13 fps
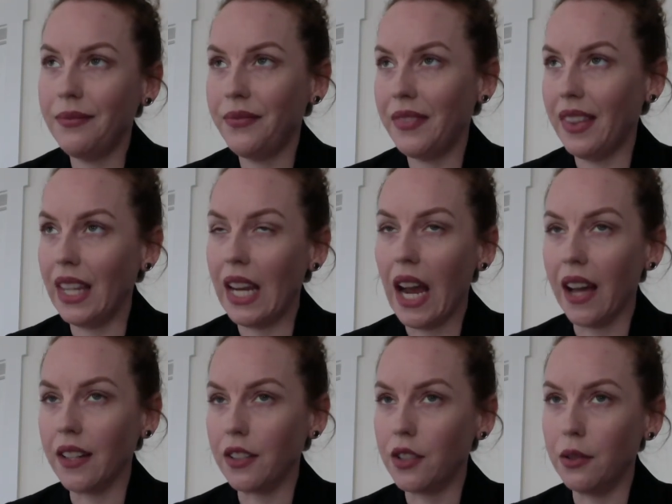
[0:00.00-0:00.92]
the
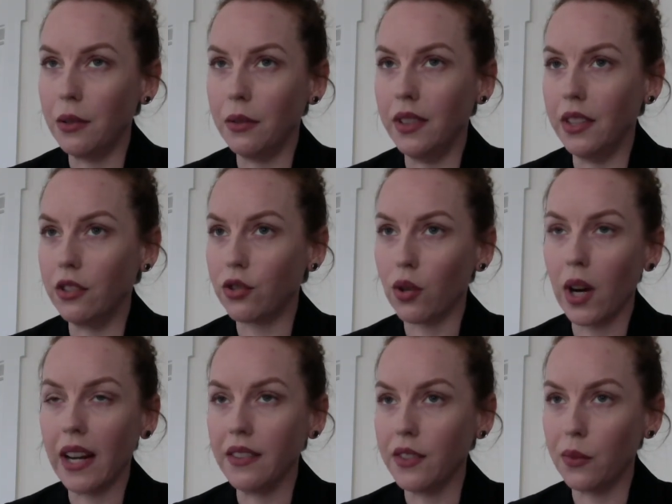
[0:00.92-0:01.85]
attitude that
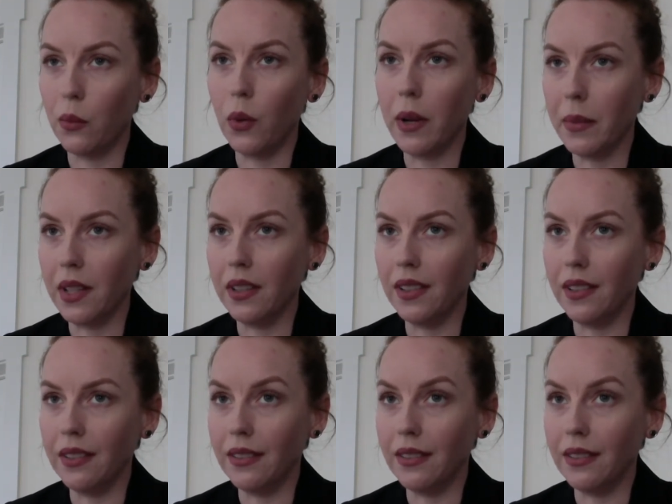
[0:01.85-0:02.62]
trans women